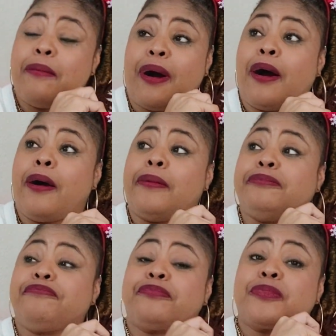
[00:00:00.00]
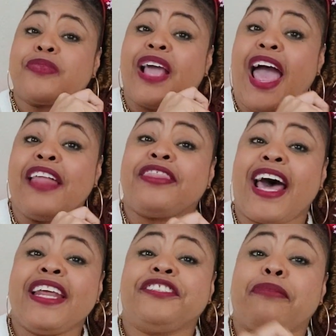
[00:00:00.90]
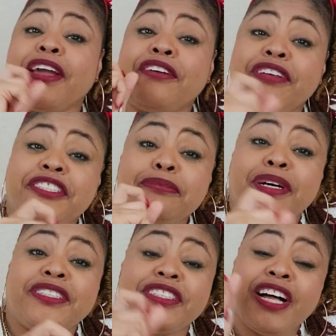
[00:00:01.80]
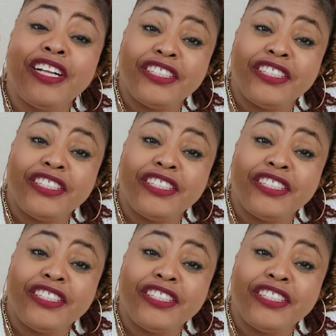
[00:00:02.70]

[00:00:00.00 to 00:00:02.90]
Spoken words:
Um, and that is my Christmas